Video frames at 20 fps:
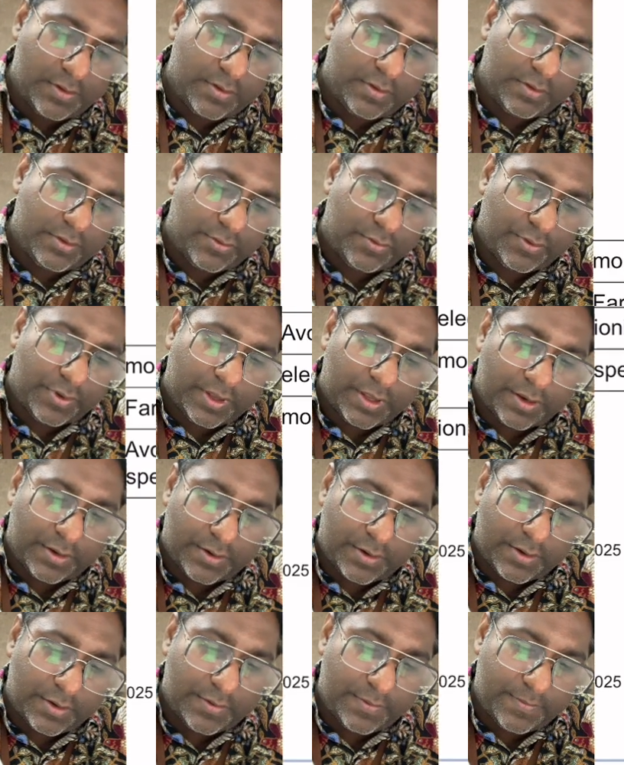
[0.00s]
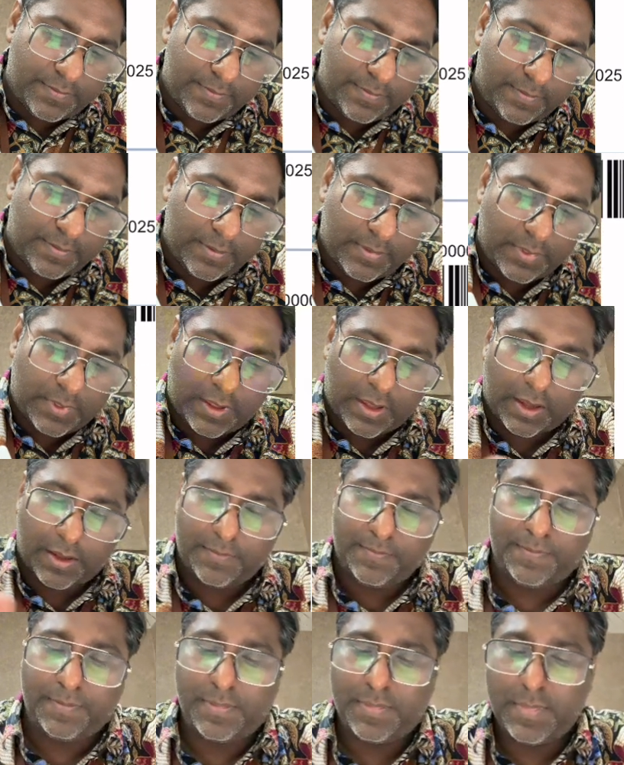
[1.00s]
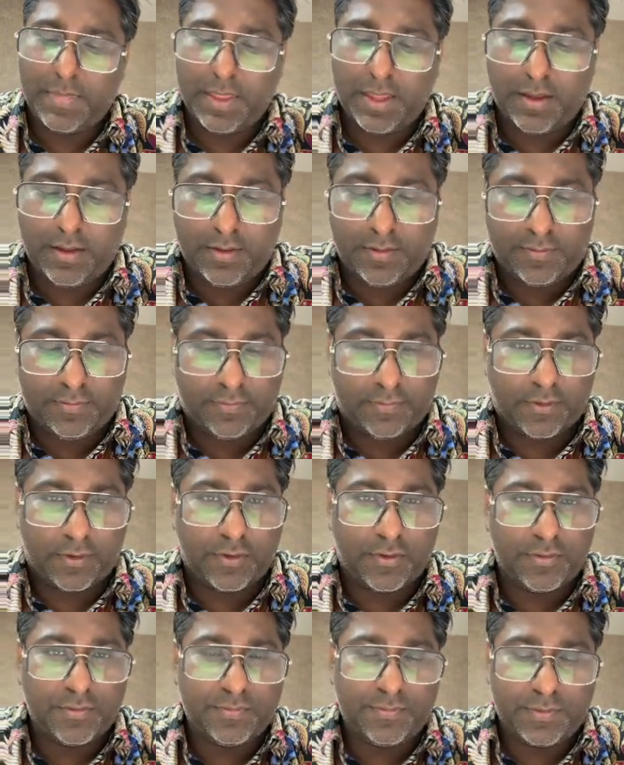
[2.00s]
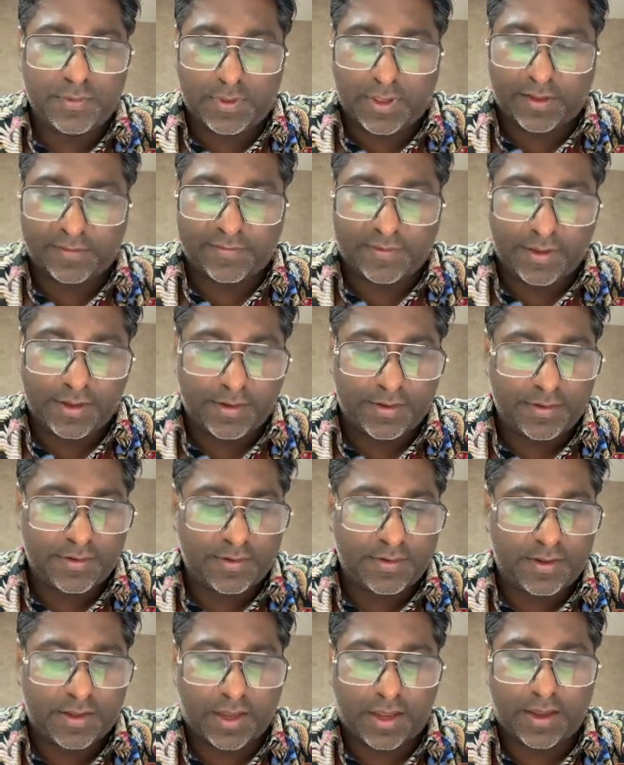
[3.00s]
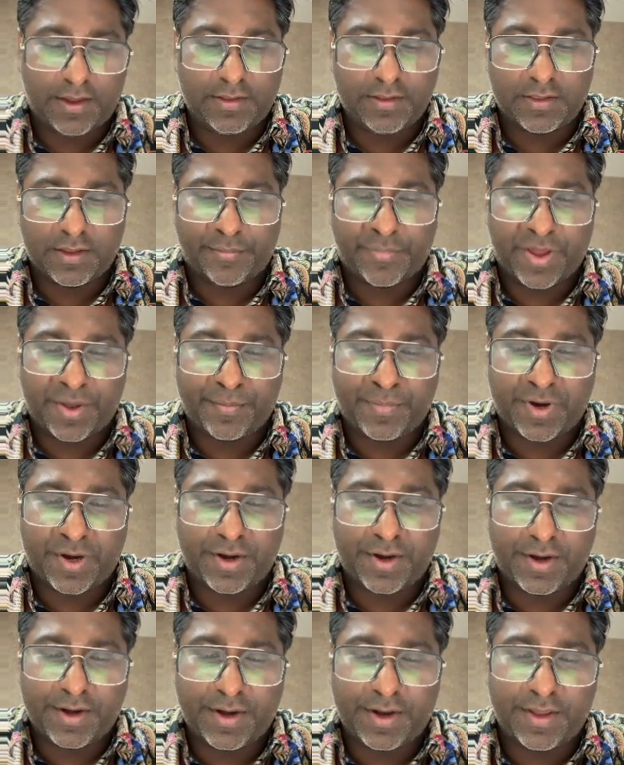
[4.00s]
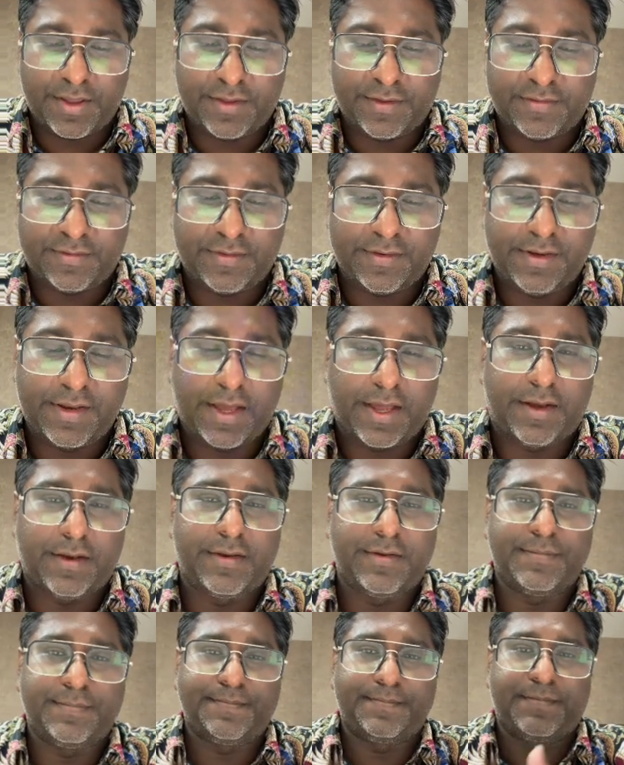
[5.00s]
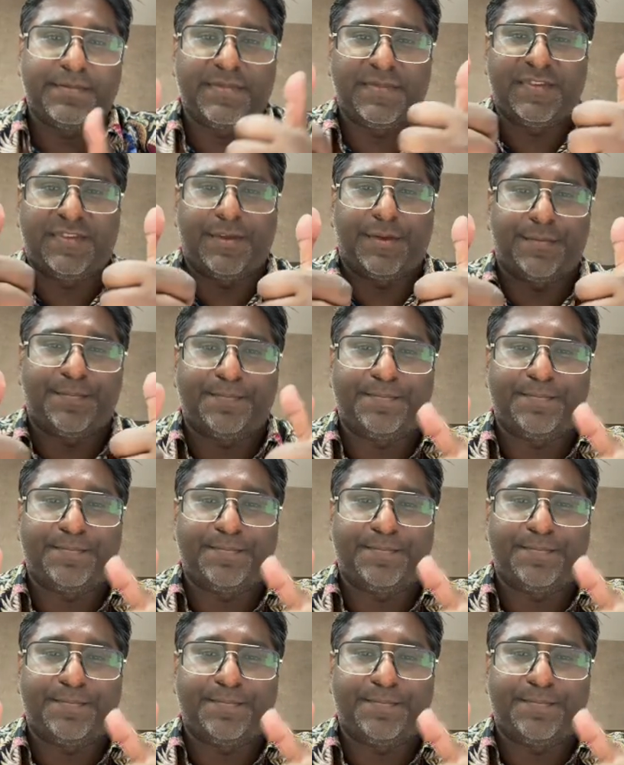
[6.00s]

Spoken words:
to it. Okay, so that's it. Okay, the paper is done. See you.